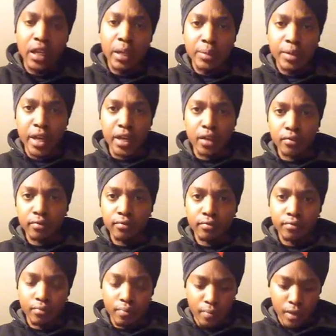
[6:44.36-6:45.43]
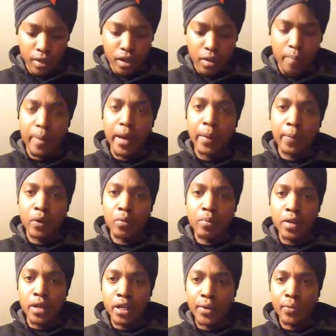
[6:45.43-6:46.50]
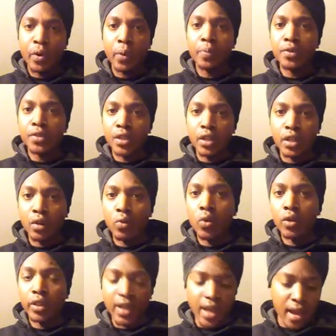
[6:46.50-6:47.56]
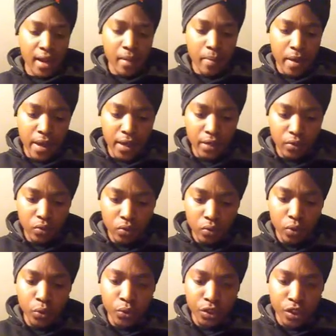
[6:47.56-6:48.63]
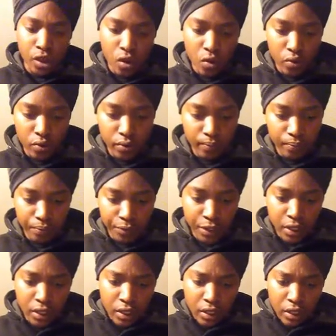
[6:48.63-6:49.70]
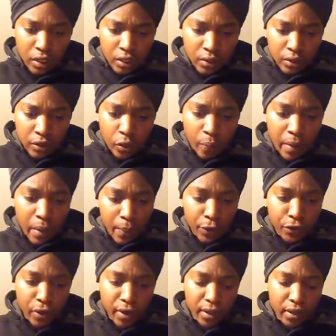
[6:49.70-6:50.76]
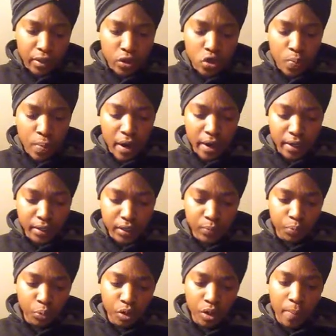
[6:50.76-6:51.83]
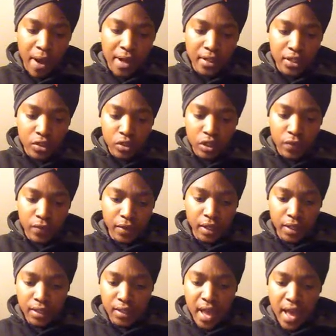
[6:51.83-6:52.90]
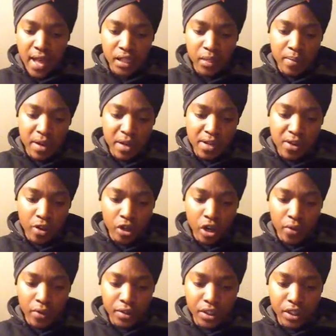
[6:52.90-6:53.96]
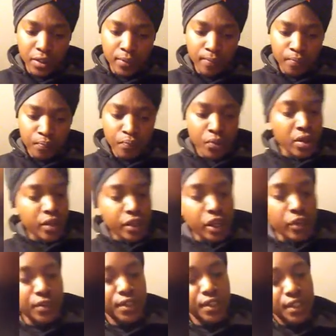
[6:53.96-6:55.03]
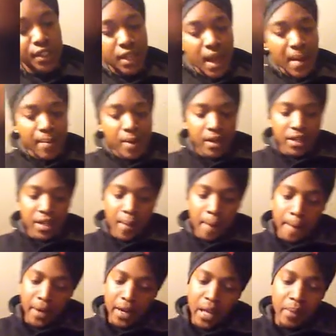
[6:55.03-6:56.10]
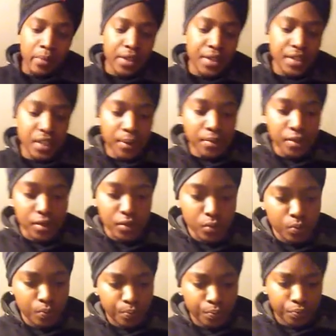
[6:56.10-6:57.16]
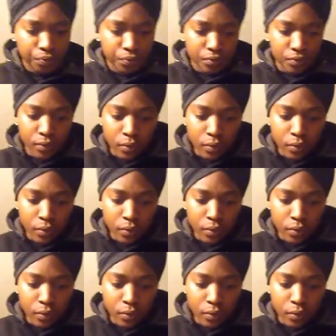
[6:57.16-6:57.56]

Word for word: uh, a claim check, uh, paper money representing what they had in the bank, which was the gold. So people trade their coupons, deposit certificates as money or currency. Currency is not money, but a money substitute.